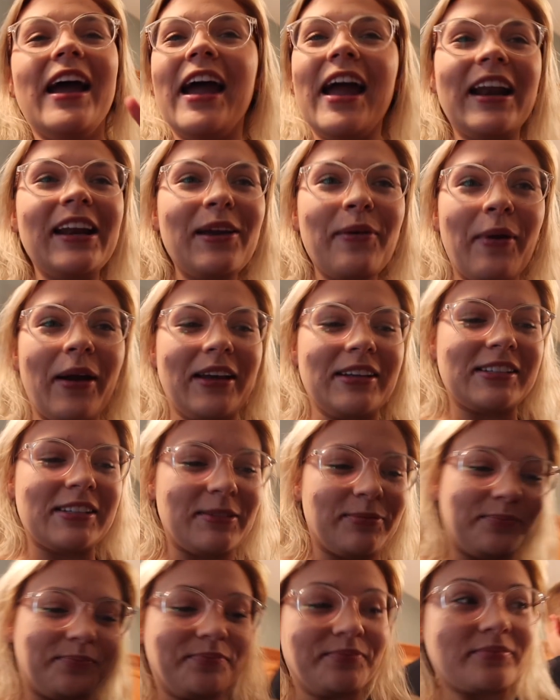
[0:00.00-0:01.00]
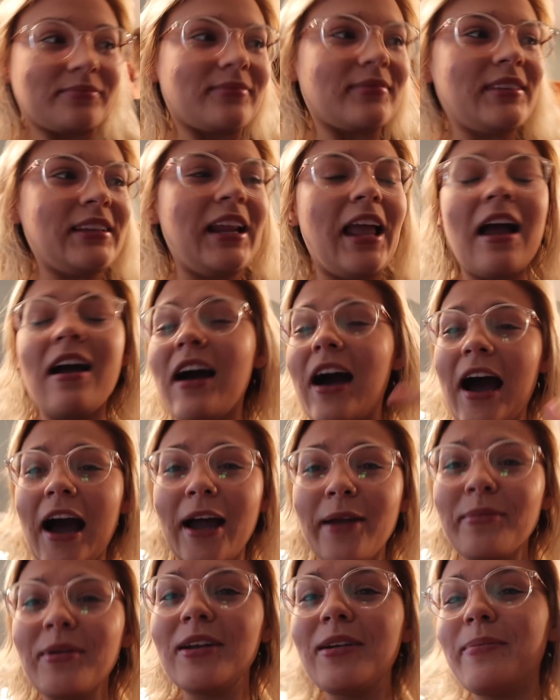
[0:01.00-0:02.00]
Anyways,
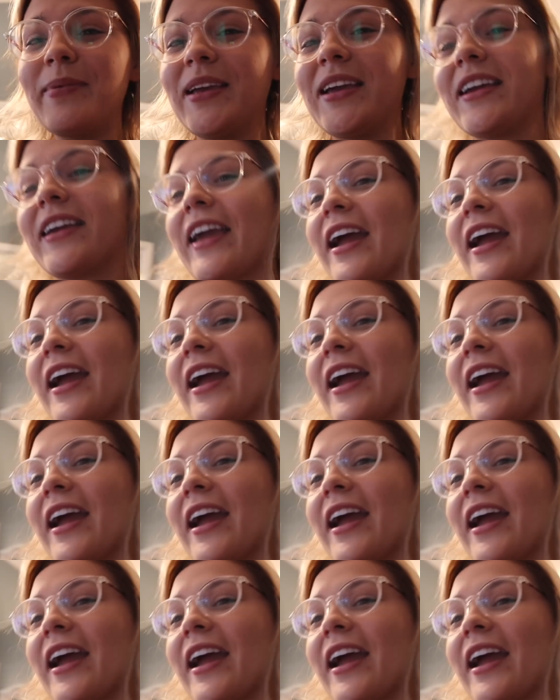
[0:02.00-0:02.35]
I'm gonna be